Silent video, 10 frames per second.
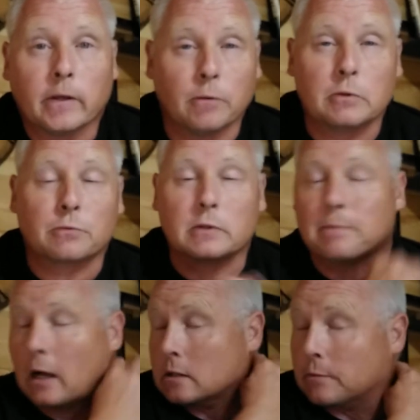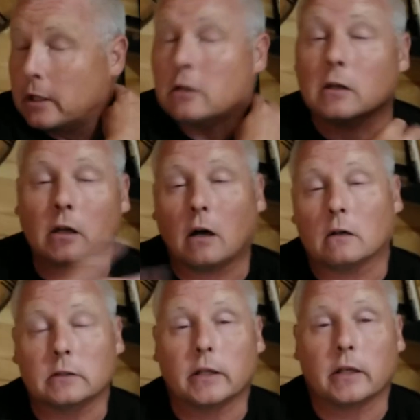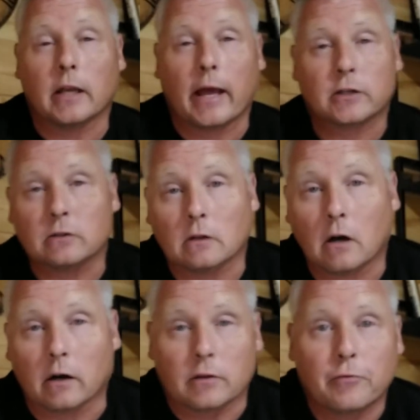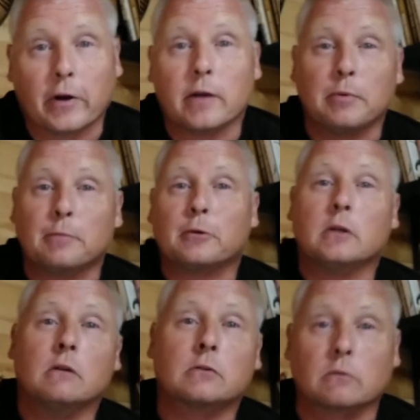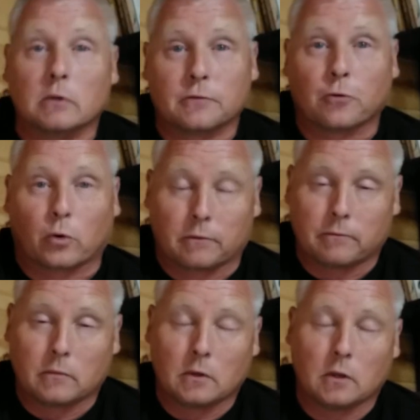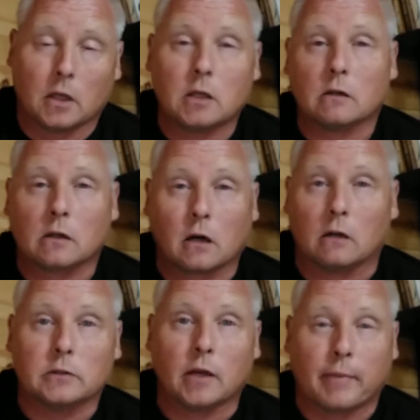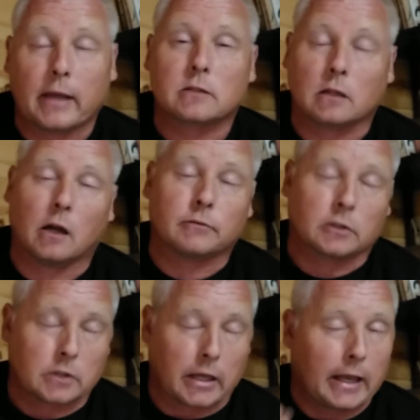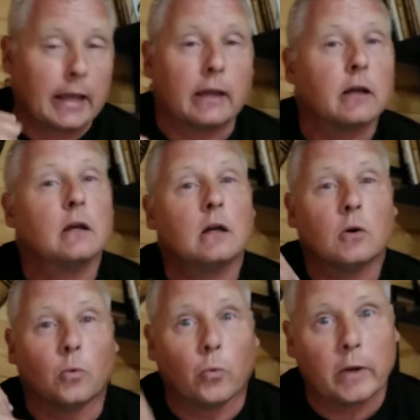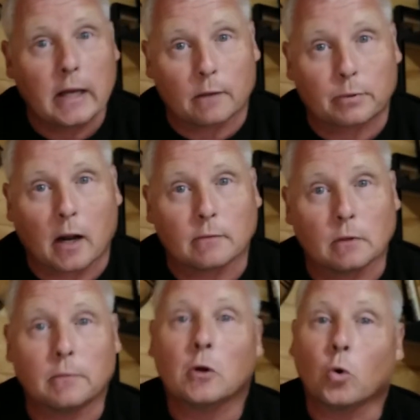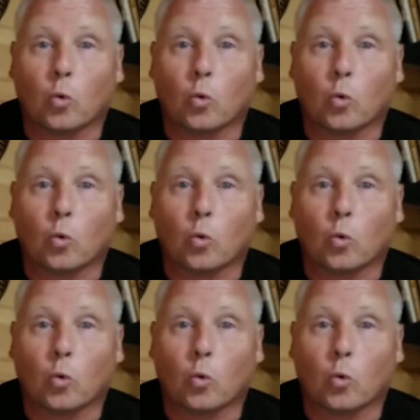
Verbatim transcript: He was responsible. He could have called in the National Guard, the very people he used to work for. He could have called them as the governor, say, hey, we got a problem.